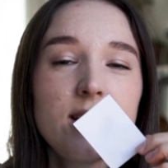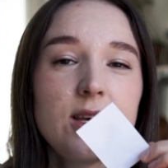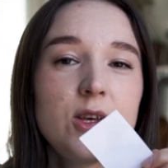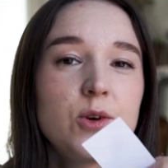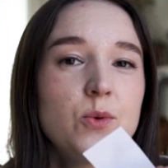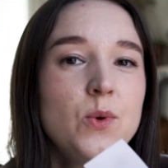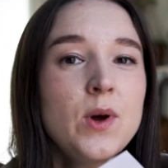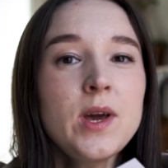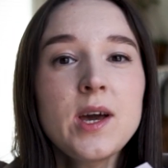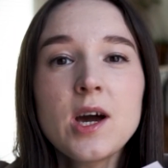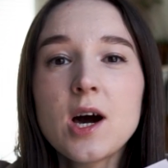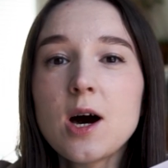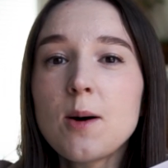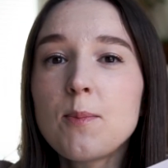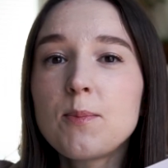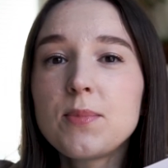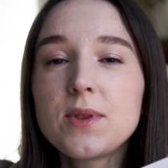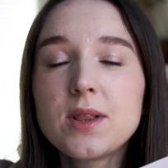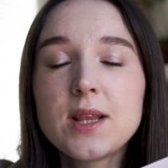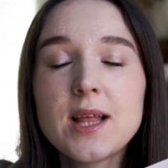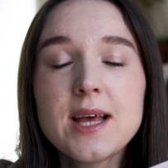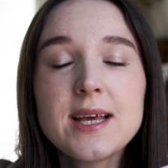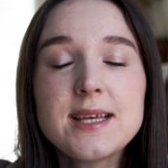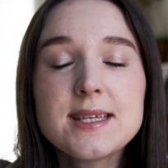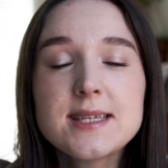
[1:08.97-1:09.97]
You wake
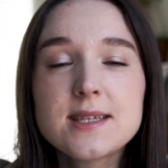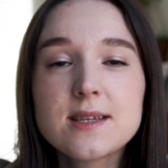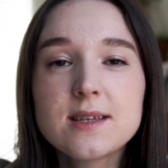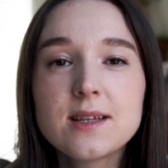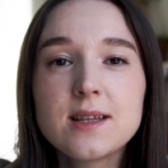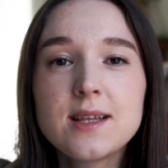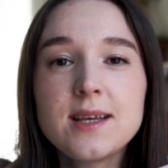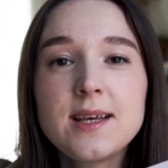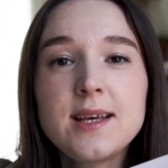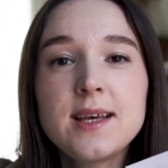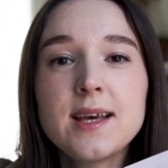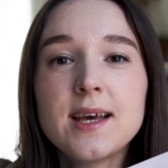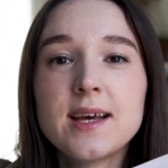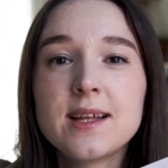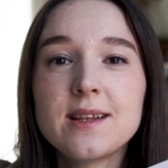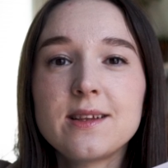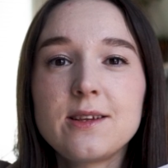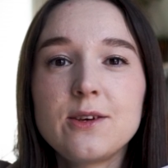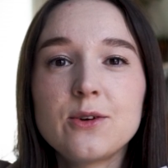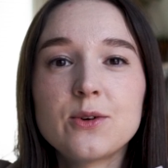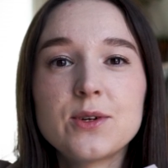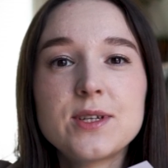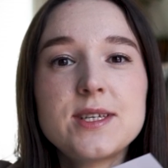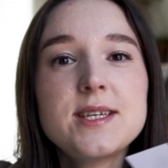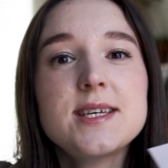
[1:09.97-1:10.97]
up lazily and
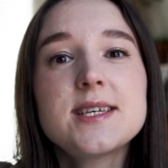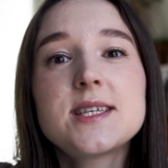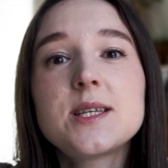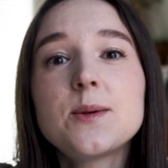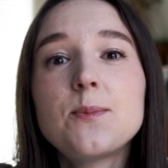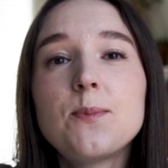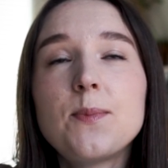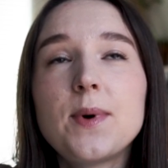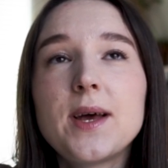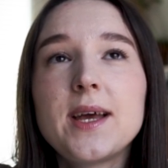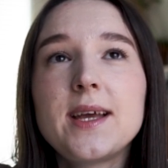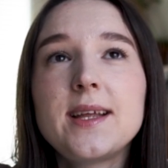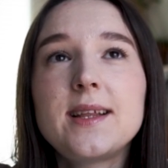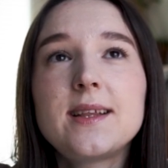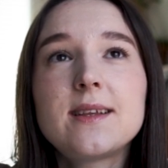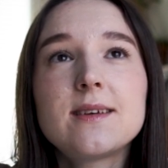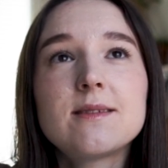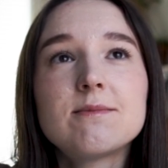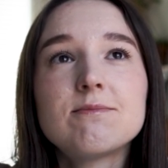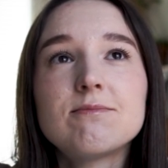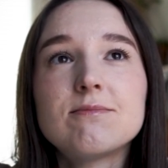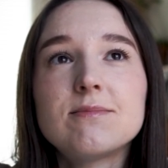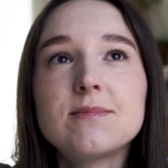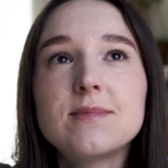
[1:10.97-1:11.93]
you anticipate